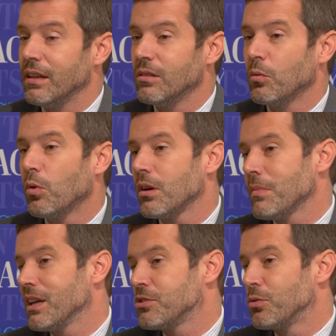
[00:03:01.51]
and want
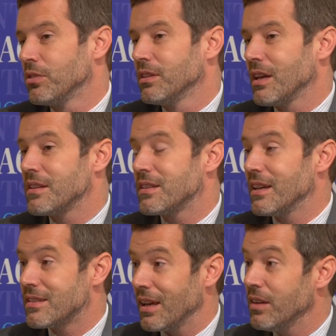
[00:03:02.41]
to make sure that they
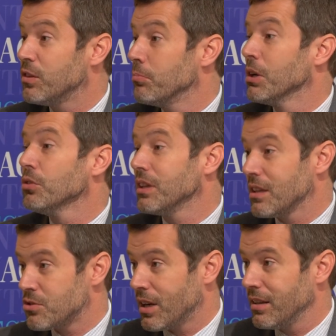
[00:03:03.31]
stay safe. The
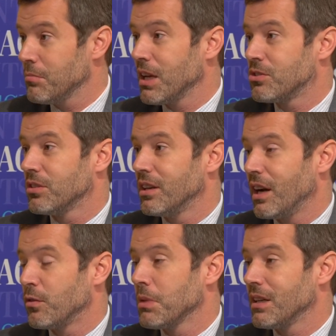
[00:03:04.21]
building is trying to make sure
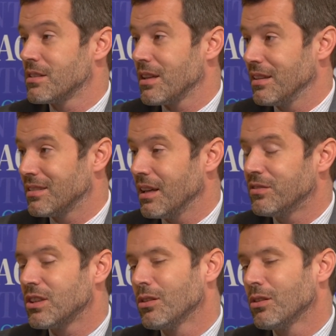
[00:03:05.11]
that everybody stays safe.